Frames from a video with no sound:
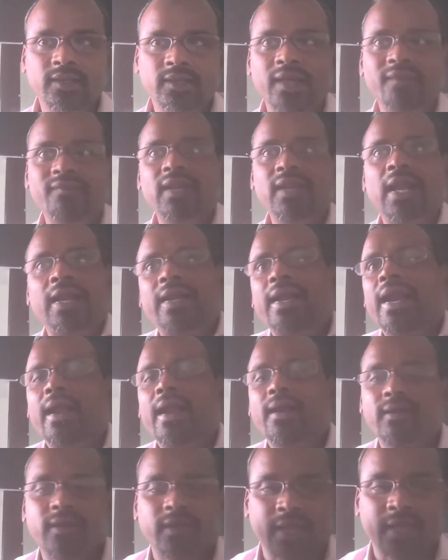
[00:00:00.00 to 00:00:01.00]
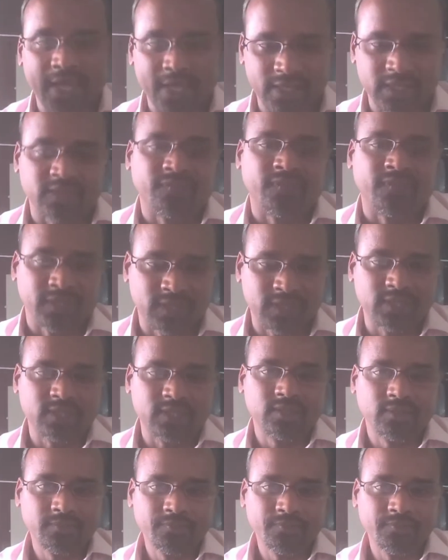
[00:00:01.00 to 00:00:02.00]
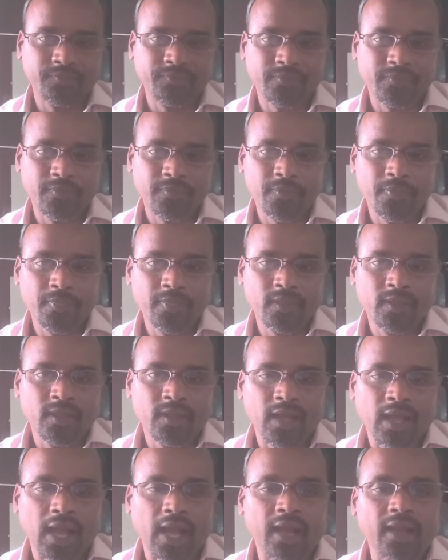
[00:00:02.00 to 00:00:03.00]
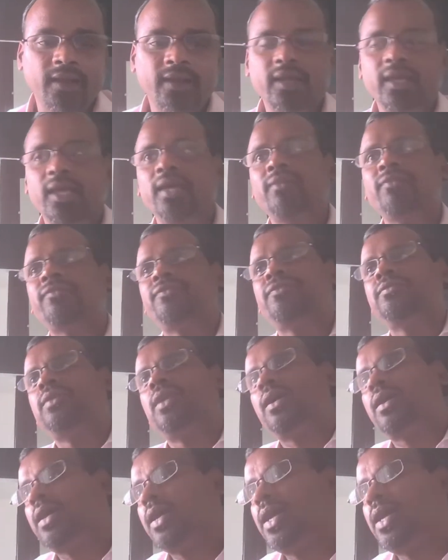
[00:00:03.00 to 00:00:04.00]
they will attract the kids first. And if the